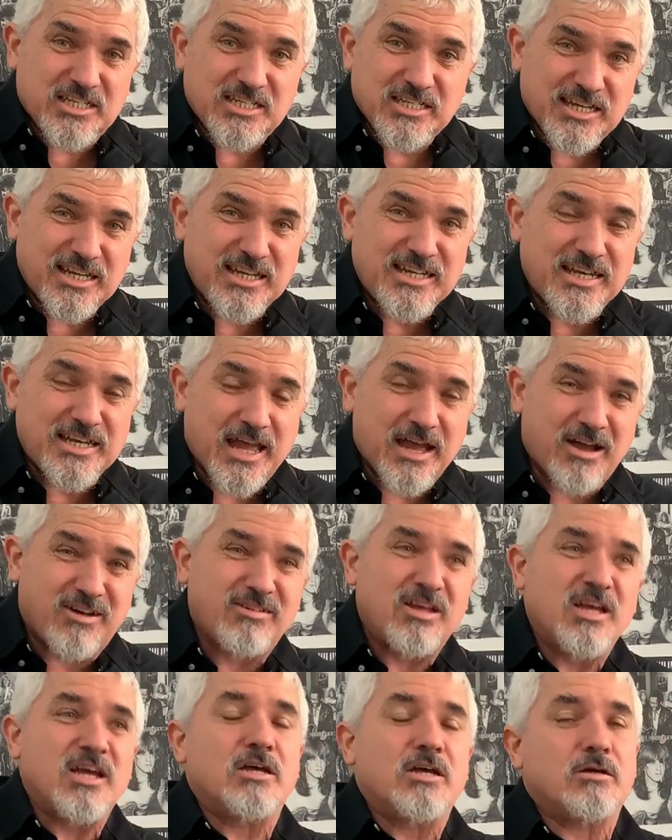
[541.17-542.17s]
D now.
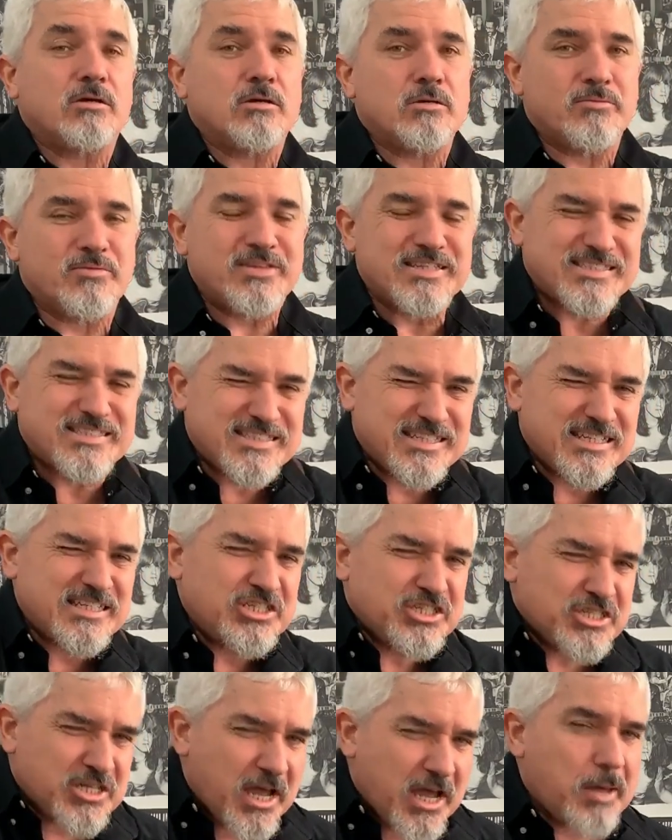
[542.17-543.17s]
C
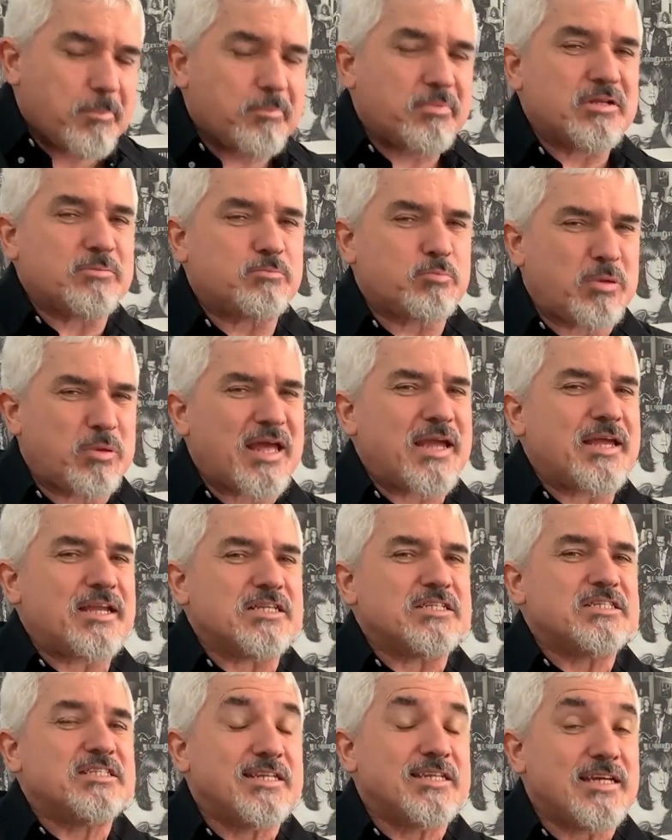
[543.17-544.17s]
shape, but playing
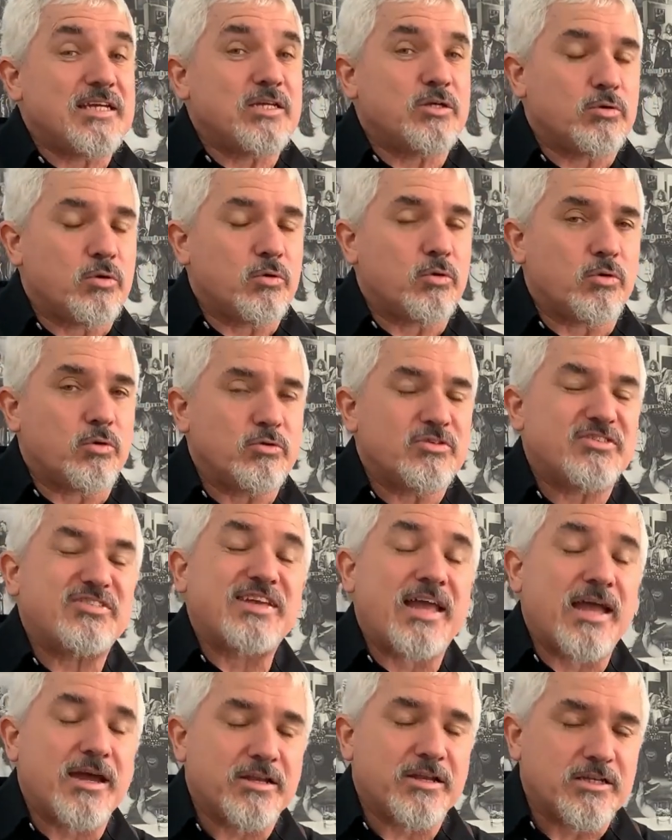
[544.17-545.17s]
a D chord,
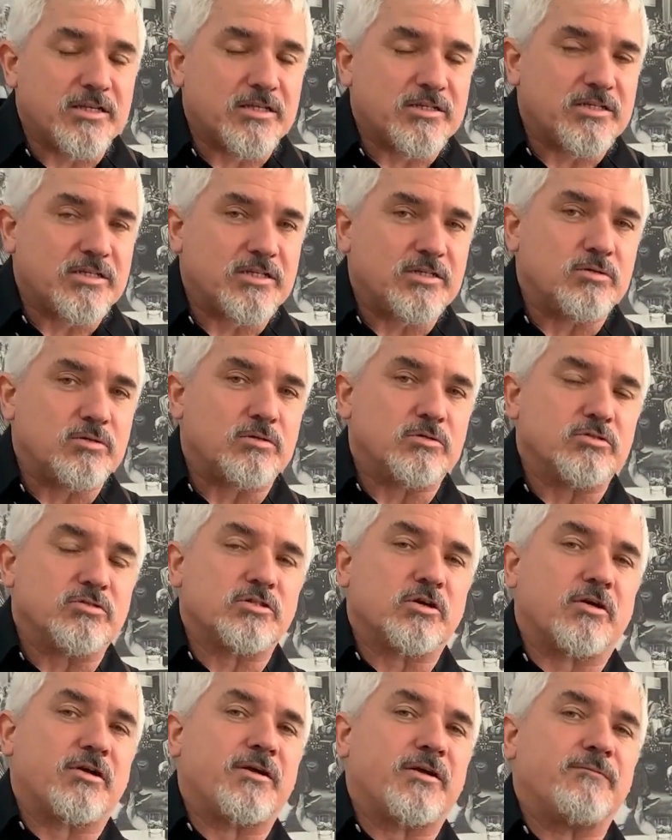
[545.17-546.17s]
sounding a D chord,
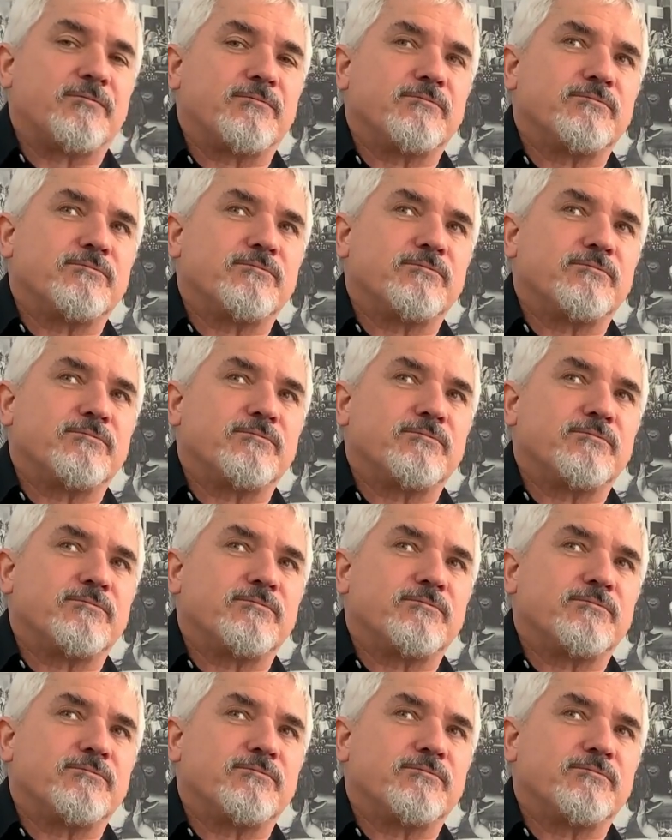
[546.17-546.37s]
sorry.